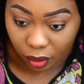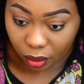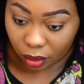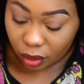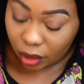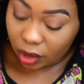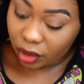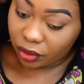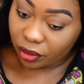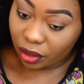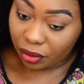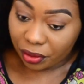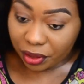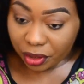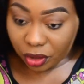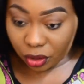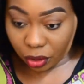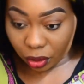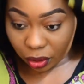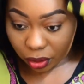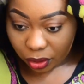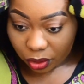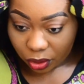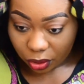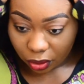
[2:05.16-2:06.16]
It's very
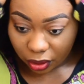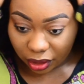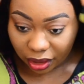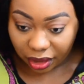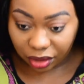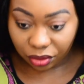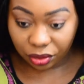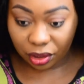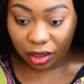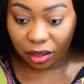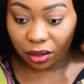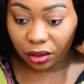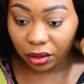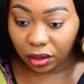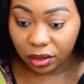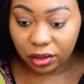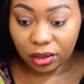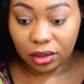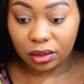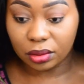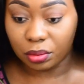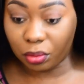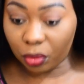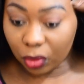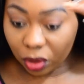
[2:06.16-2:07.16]
taut, so there's really
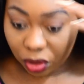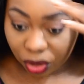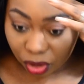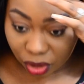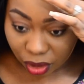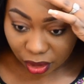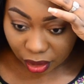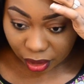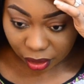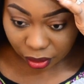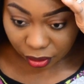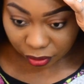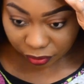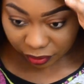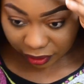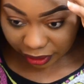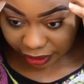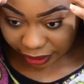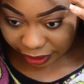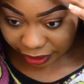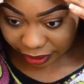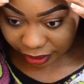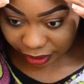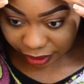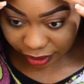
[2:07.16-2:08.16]
not much need of
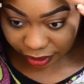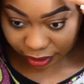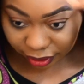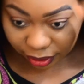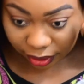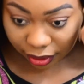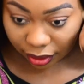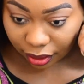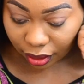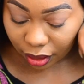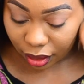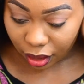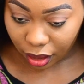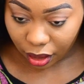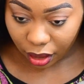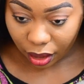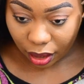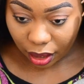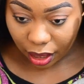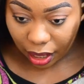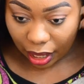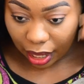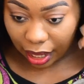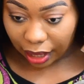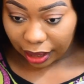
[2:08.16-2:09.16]
laying it.
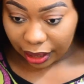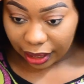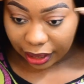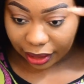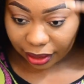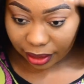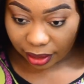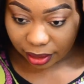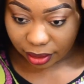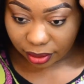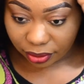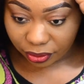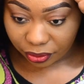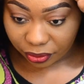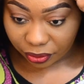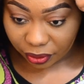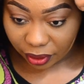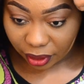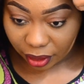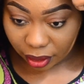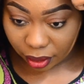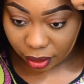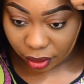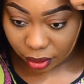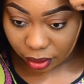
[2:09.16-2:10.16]
I like this
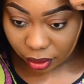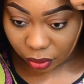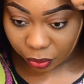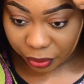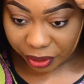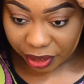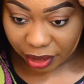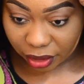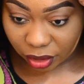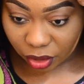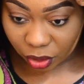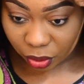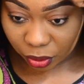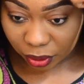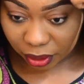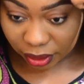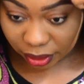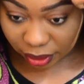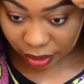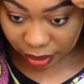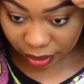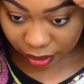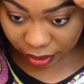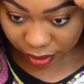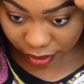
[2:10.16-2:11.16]
V, the way they tweezed
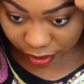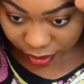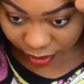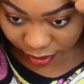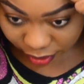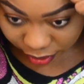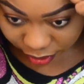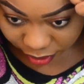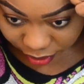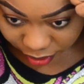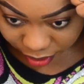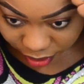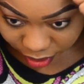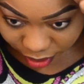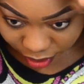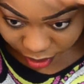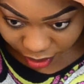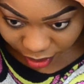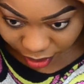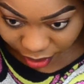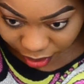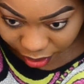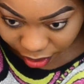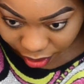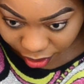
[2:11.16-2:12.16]
it.
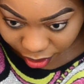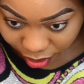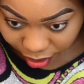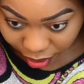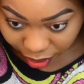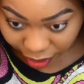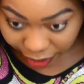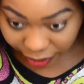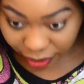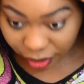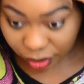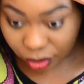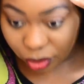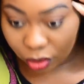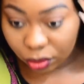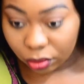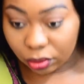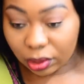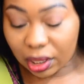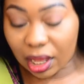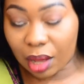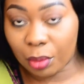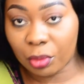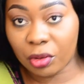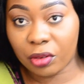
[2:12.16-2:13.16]
I need to
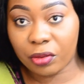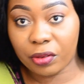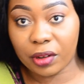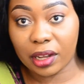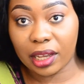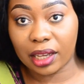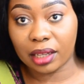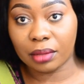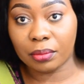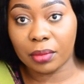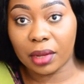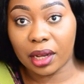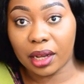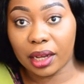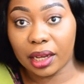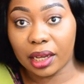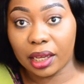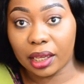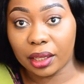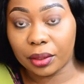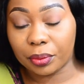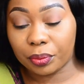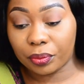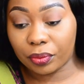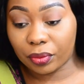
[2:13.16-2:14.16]
camouflage
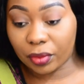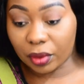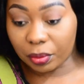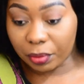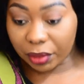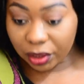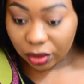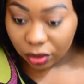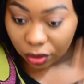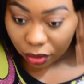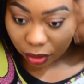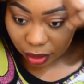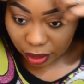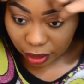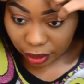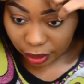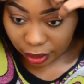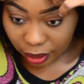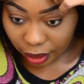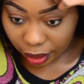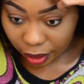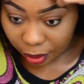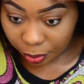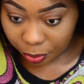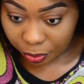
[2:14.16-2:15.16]
my, my stocking
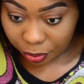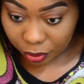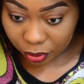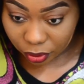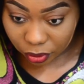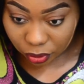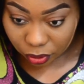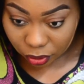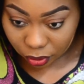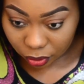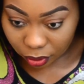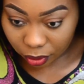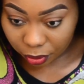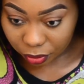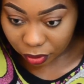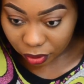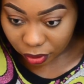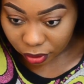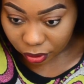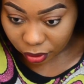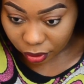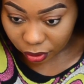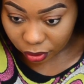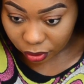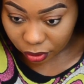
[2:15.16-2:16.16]
cap, so I'm just
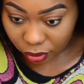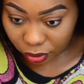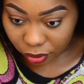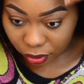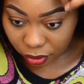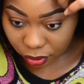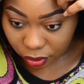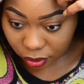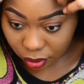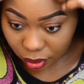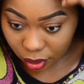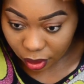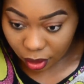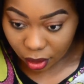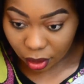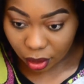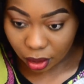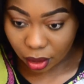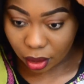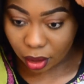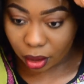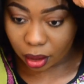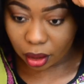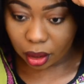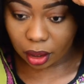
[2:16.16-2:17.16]
going to,
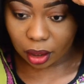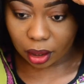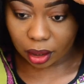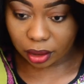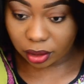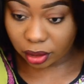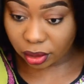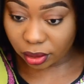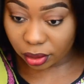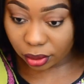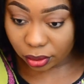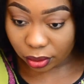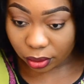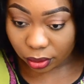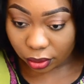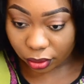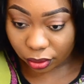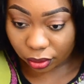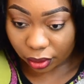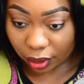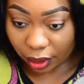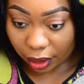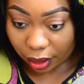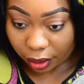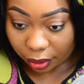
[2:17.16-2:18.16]
yeah, I just need to do
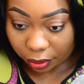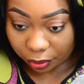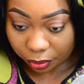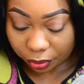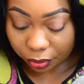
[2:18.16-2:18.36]
that.